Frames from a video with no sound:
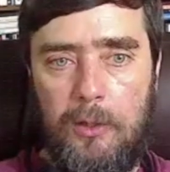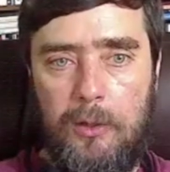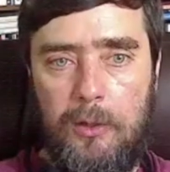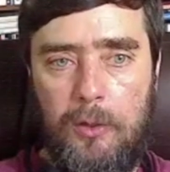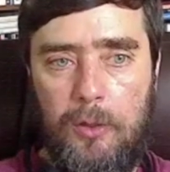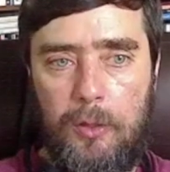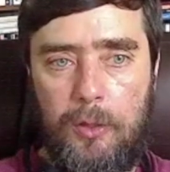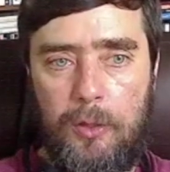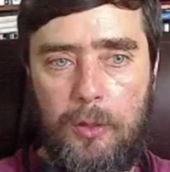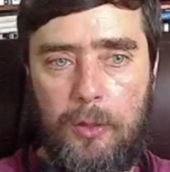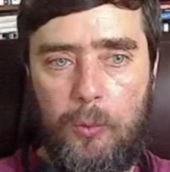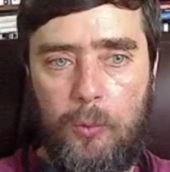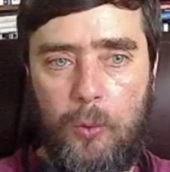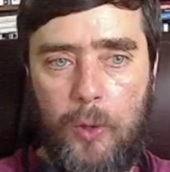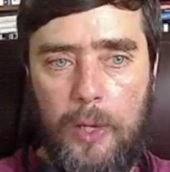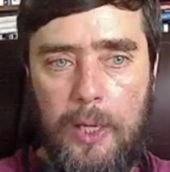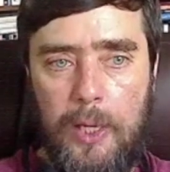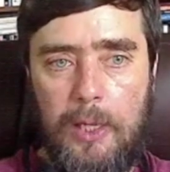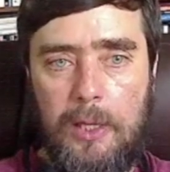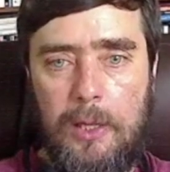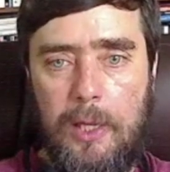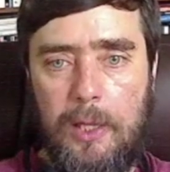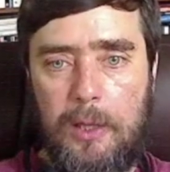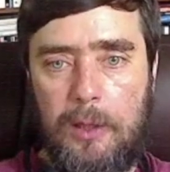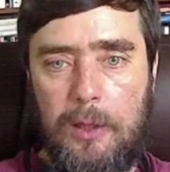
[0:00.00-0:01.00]
the way
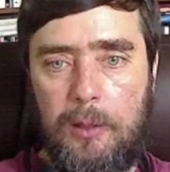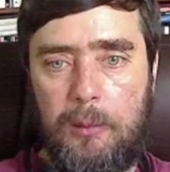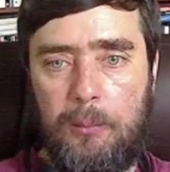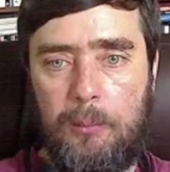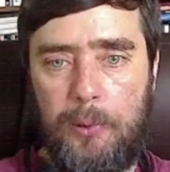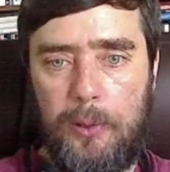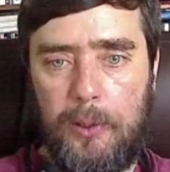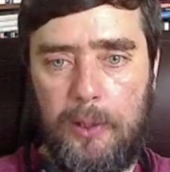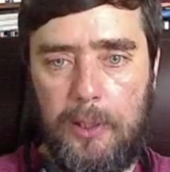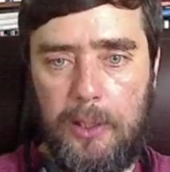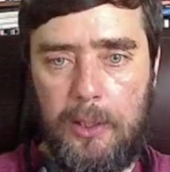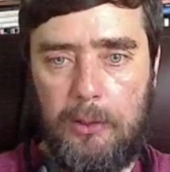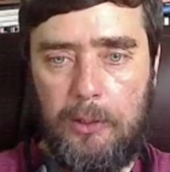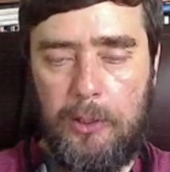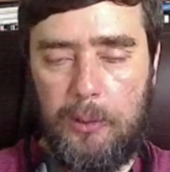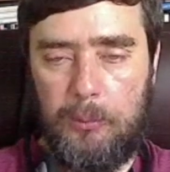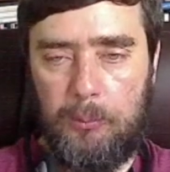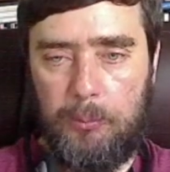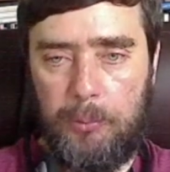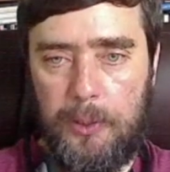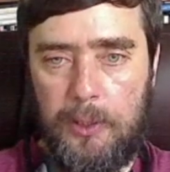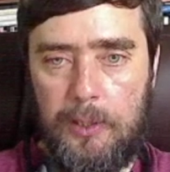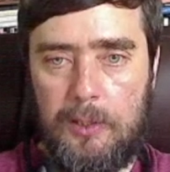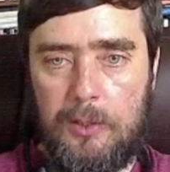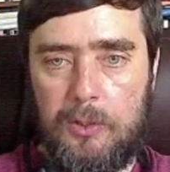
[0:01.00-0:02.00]
that the planarian
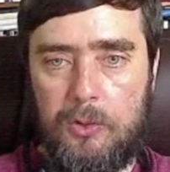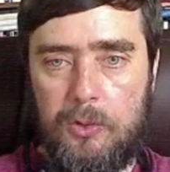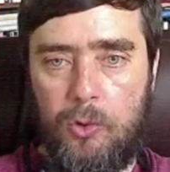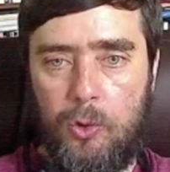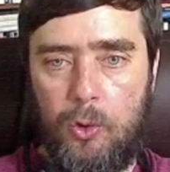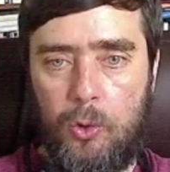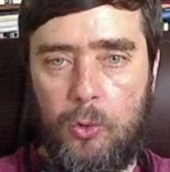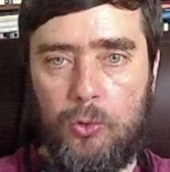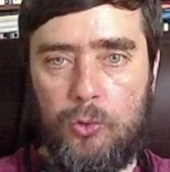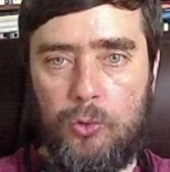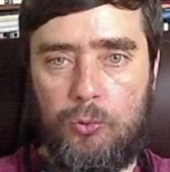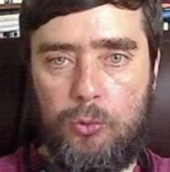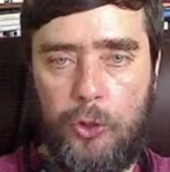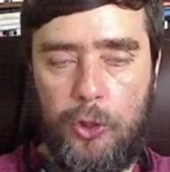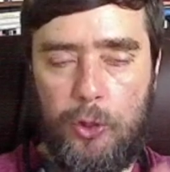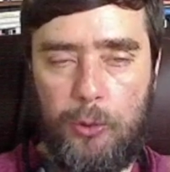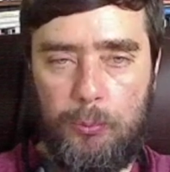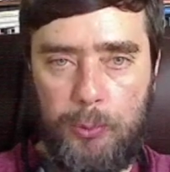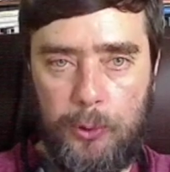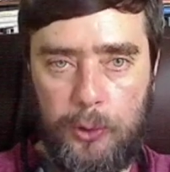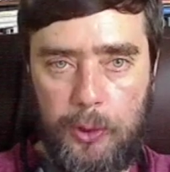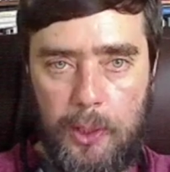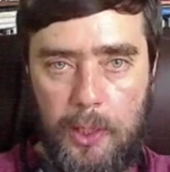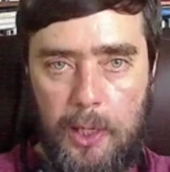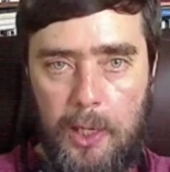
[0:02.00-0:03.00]
piece knows where to
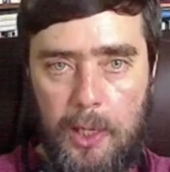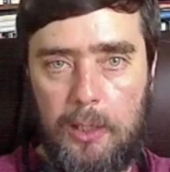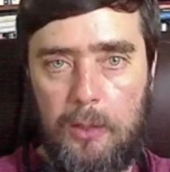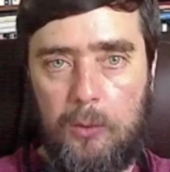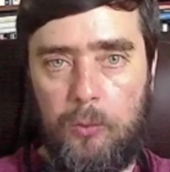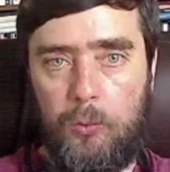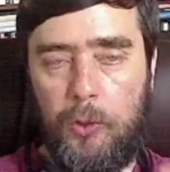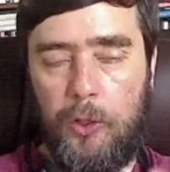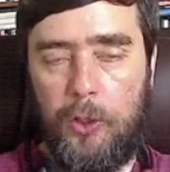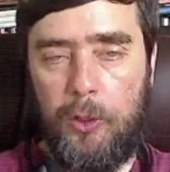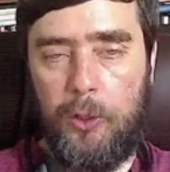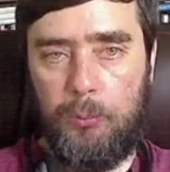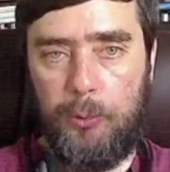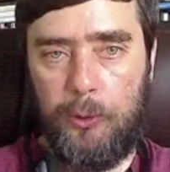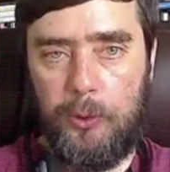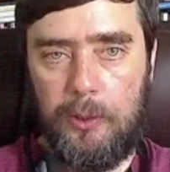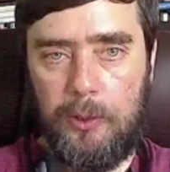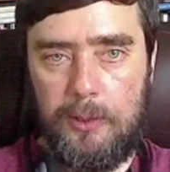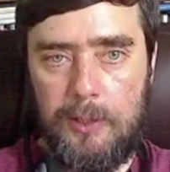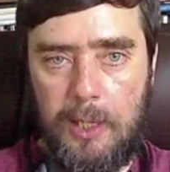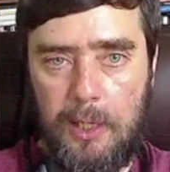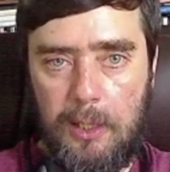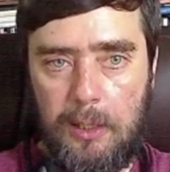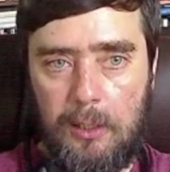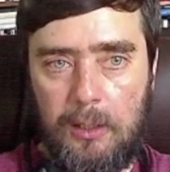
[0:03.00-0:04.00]
put the head and where to put the
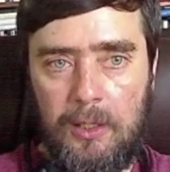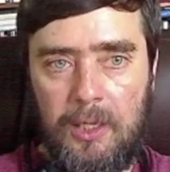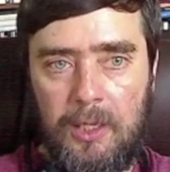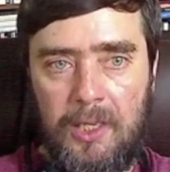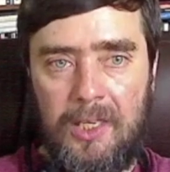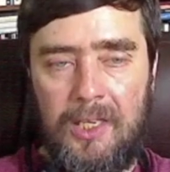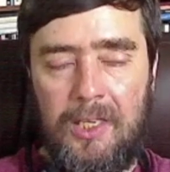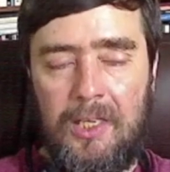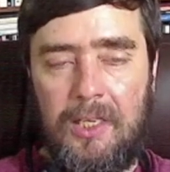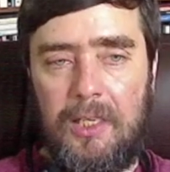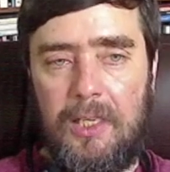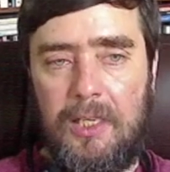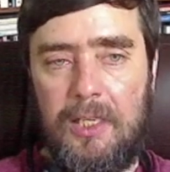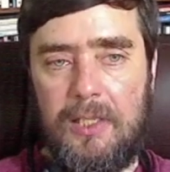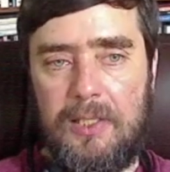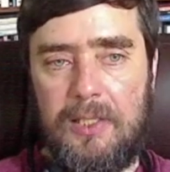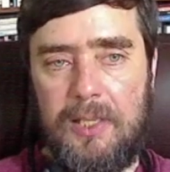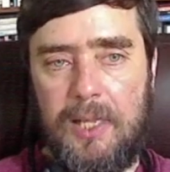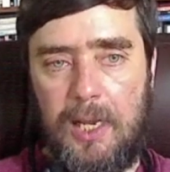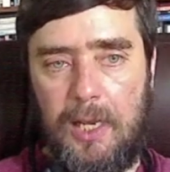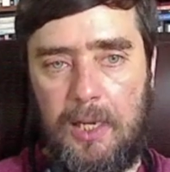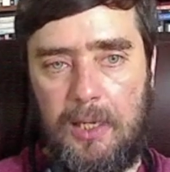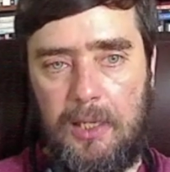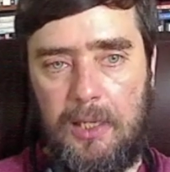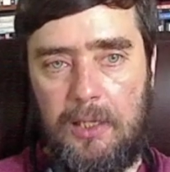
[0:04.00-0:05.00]
tail is
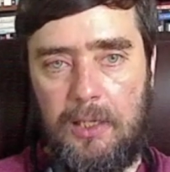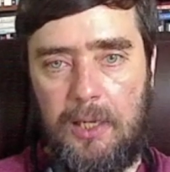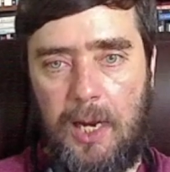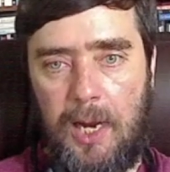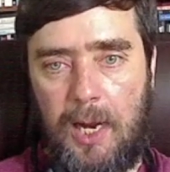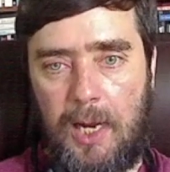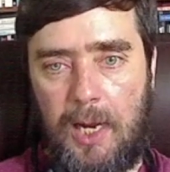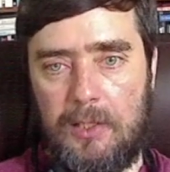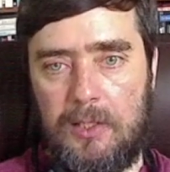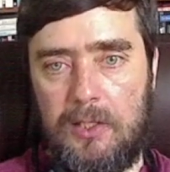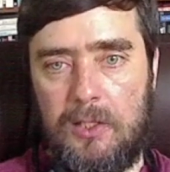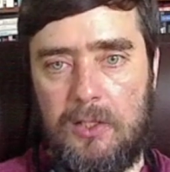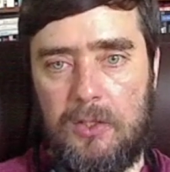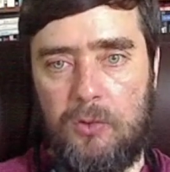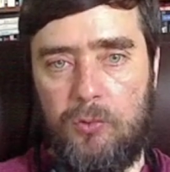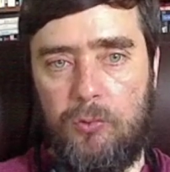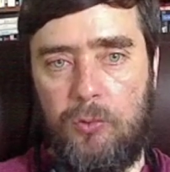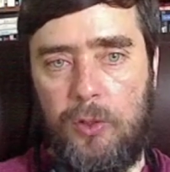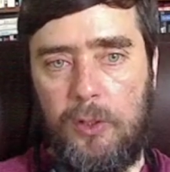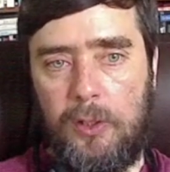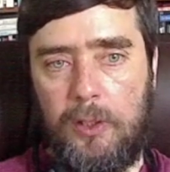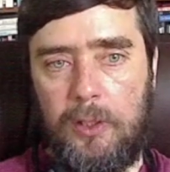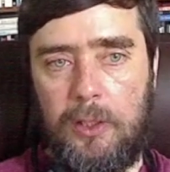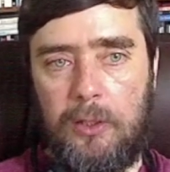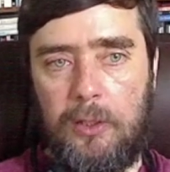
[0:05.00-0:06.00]
that it has this
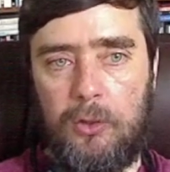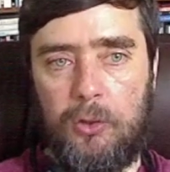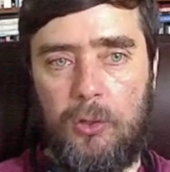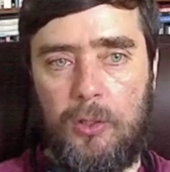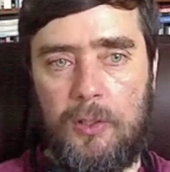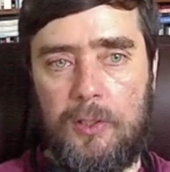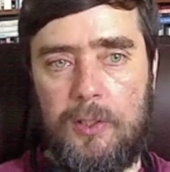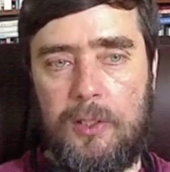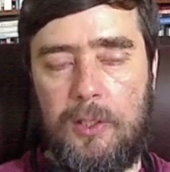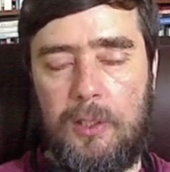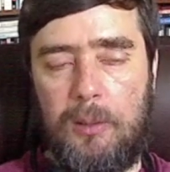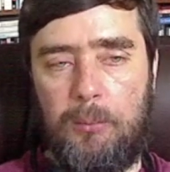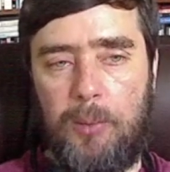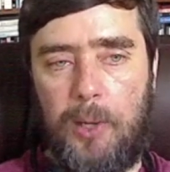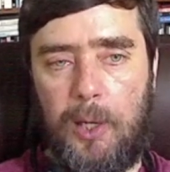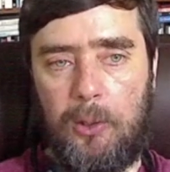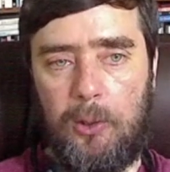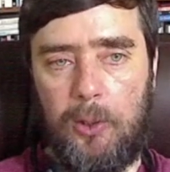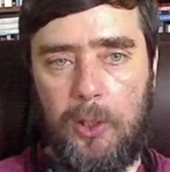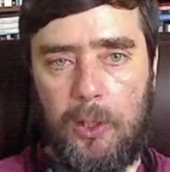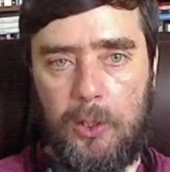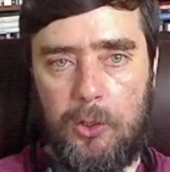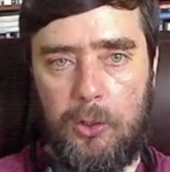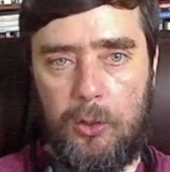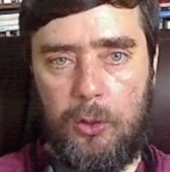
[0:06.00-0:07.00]
really interesting
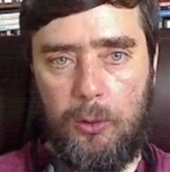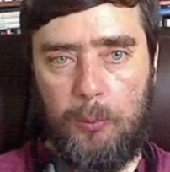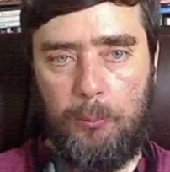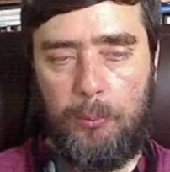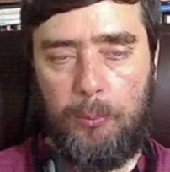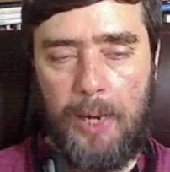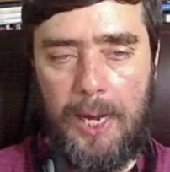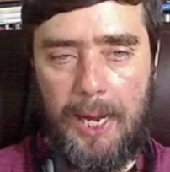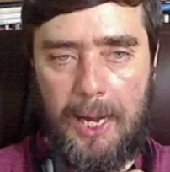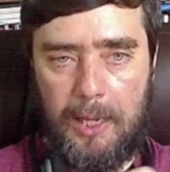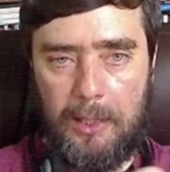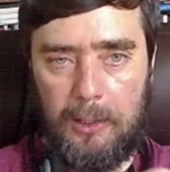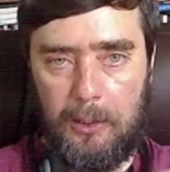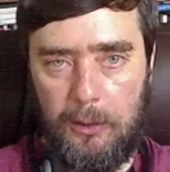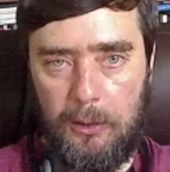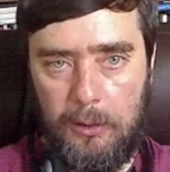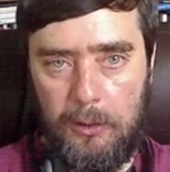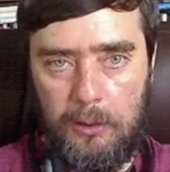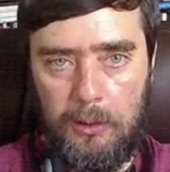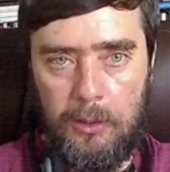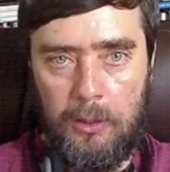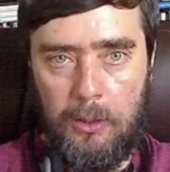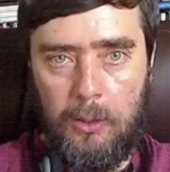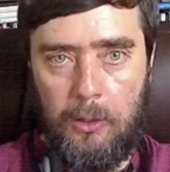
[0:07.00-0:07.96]
bioelectrical pattern,